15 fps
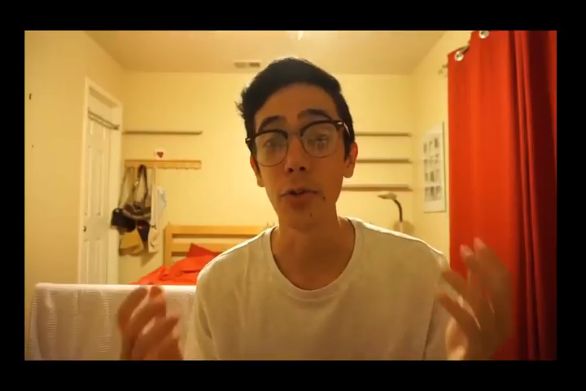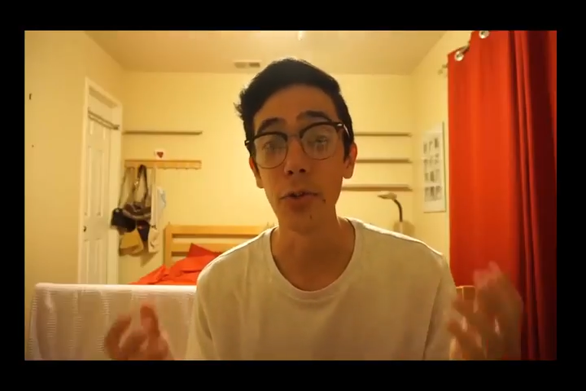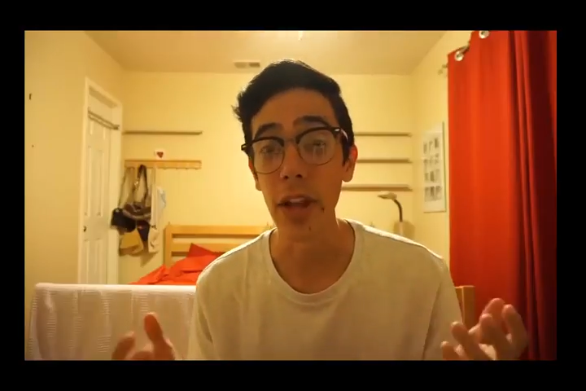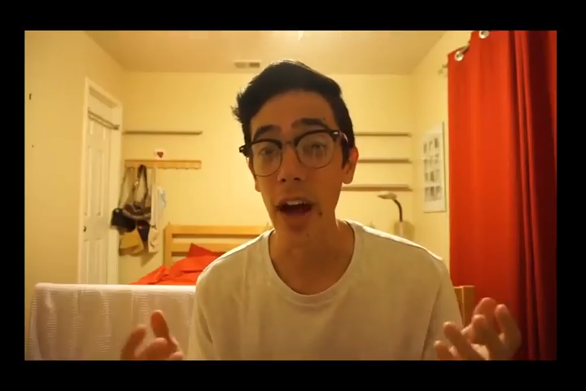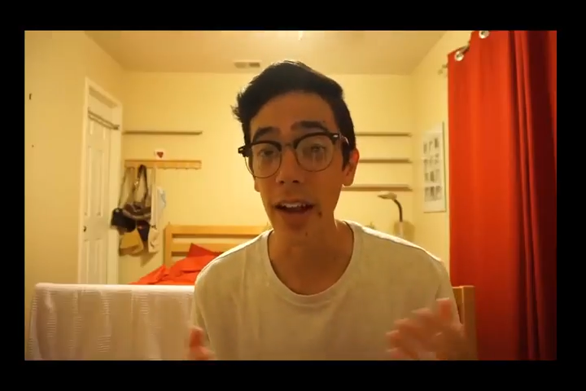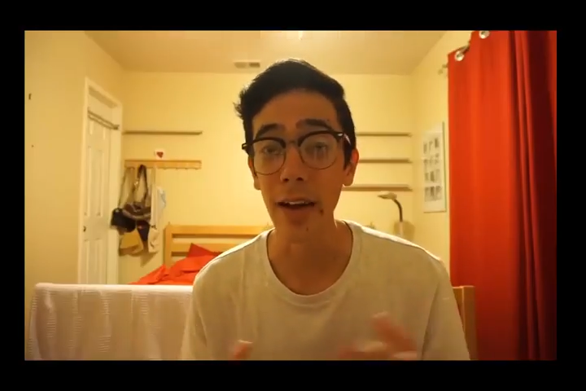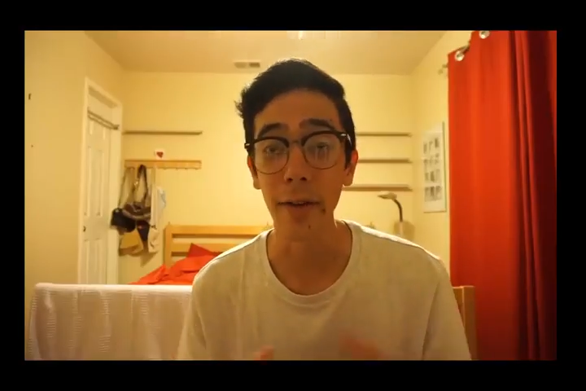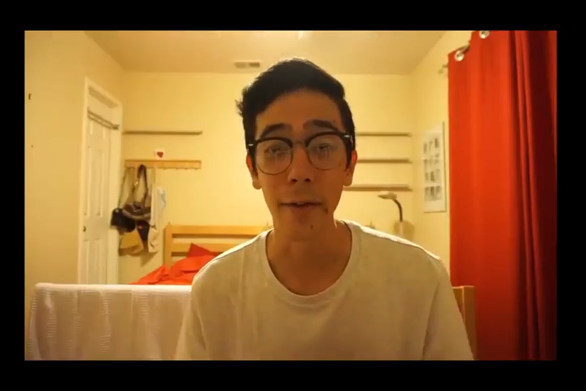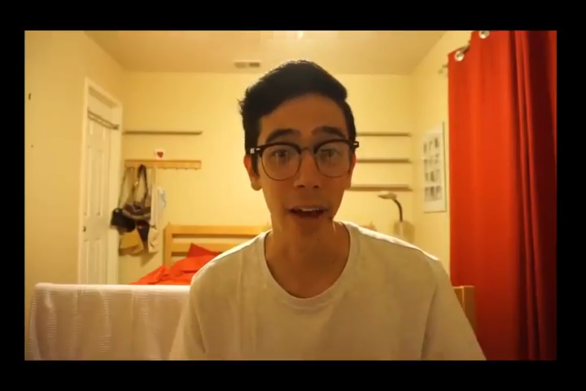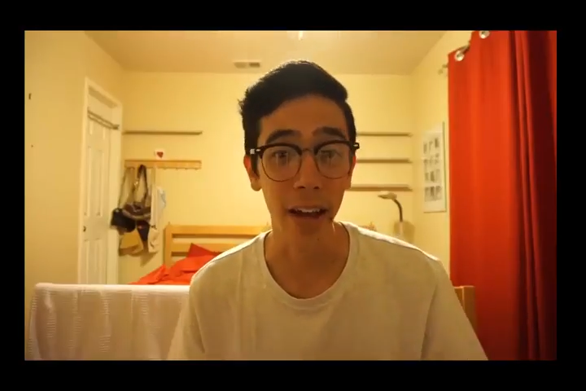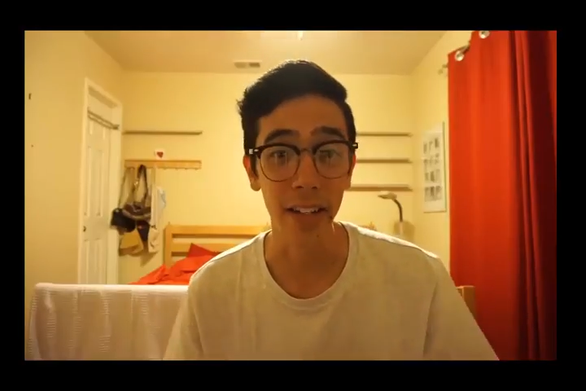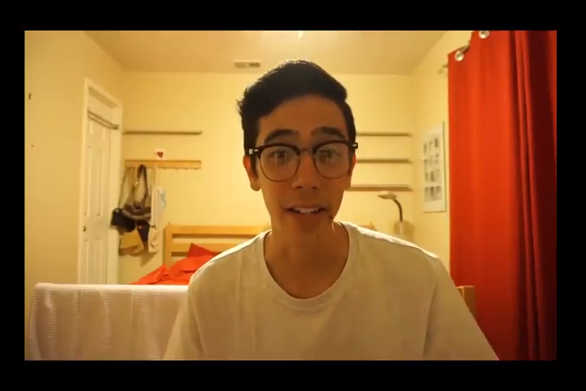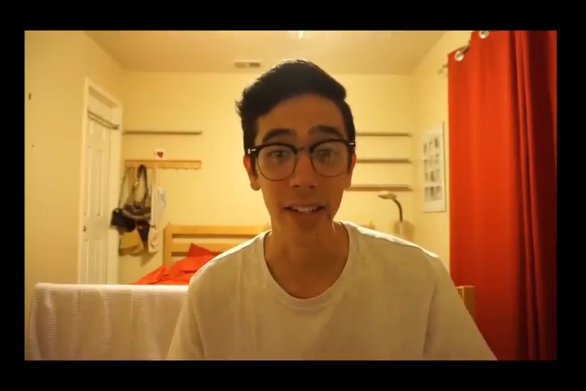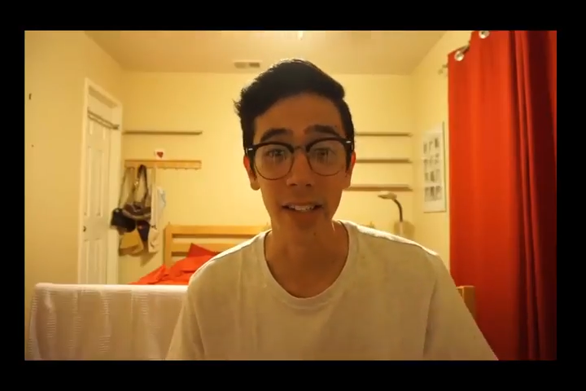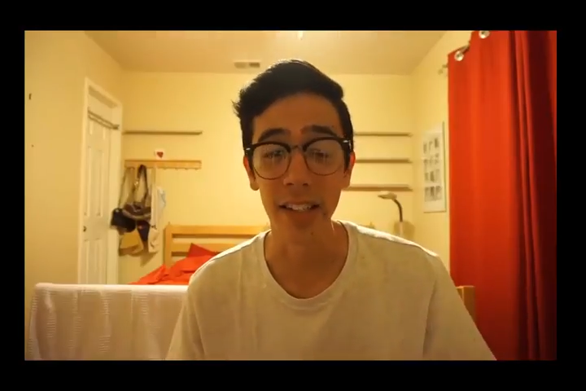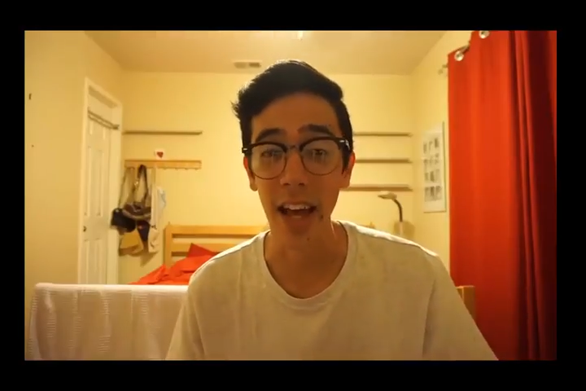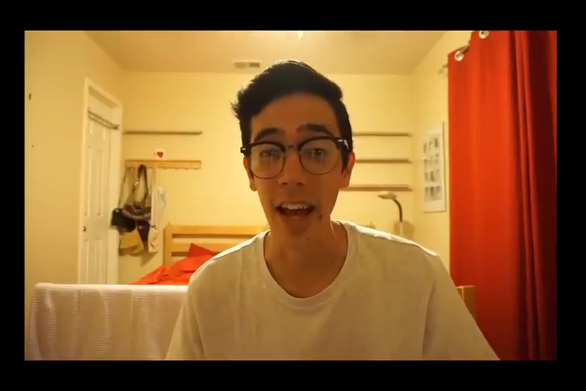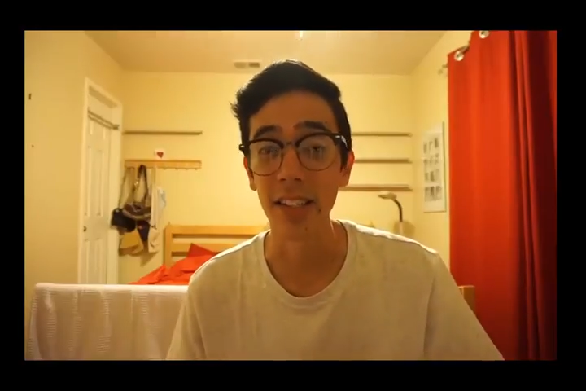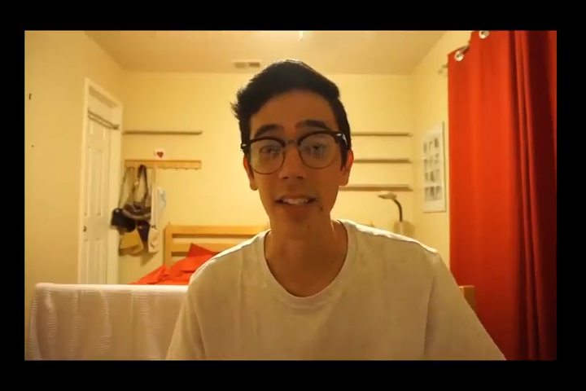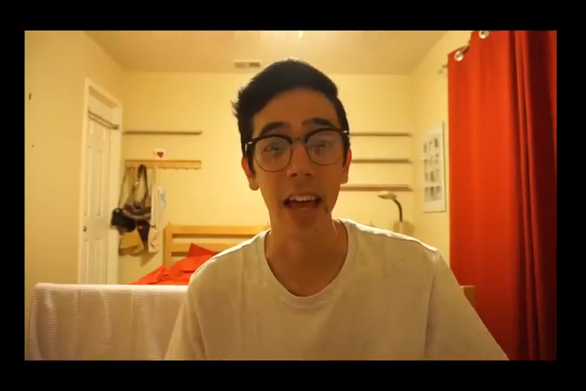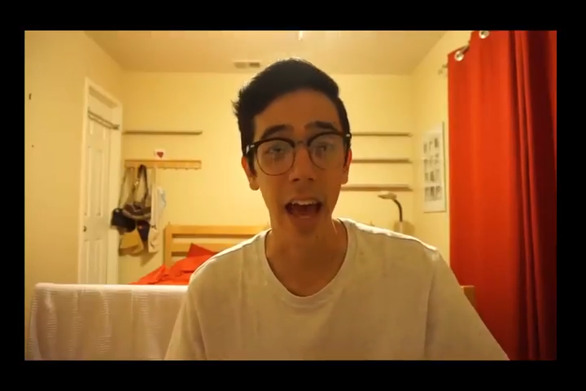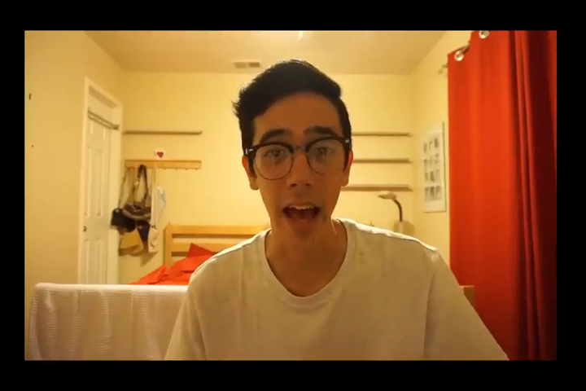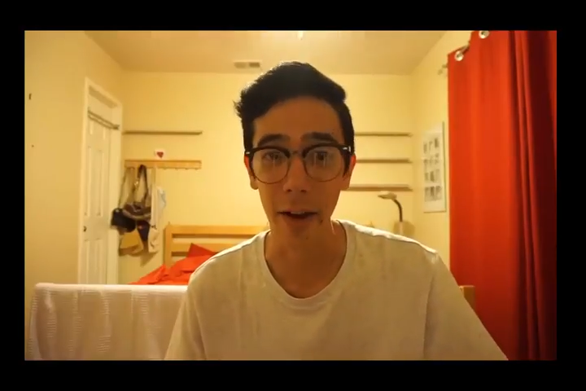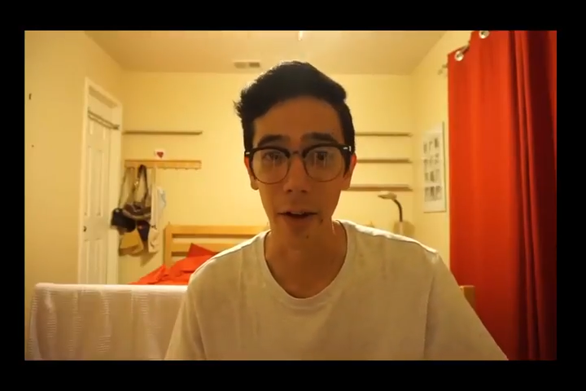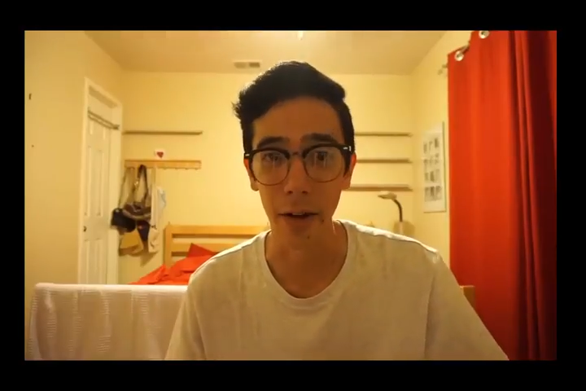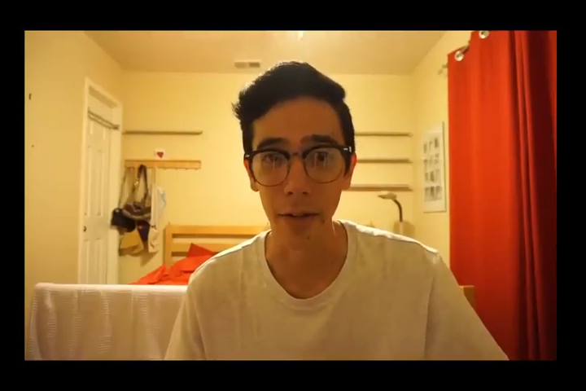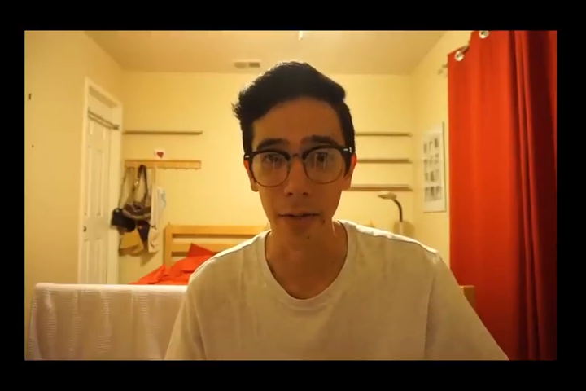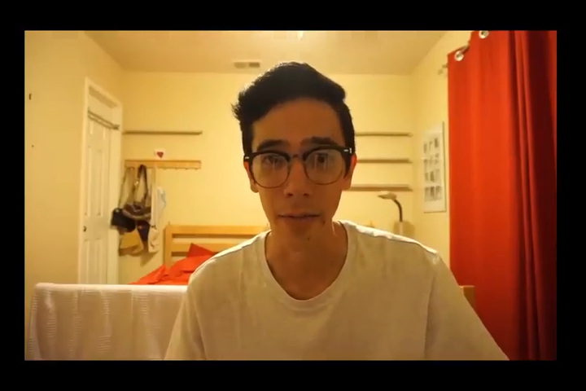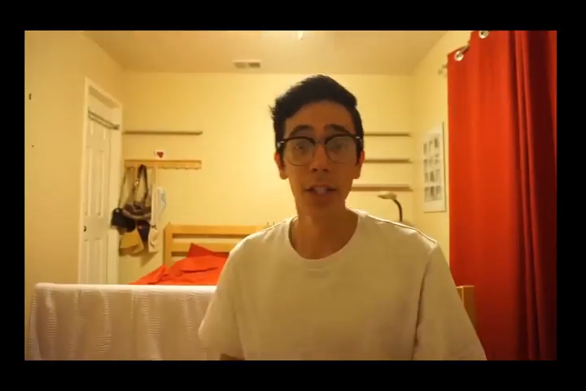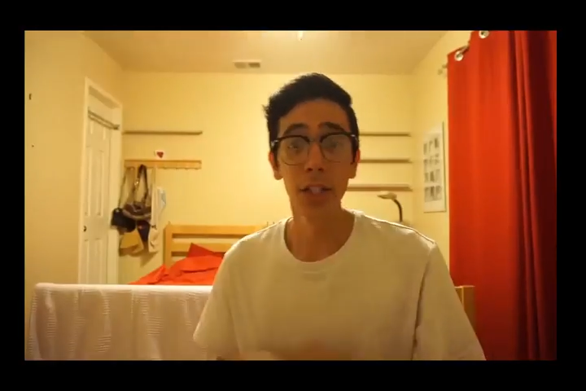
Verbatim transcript: do not affect its stats at all.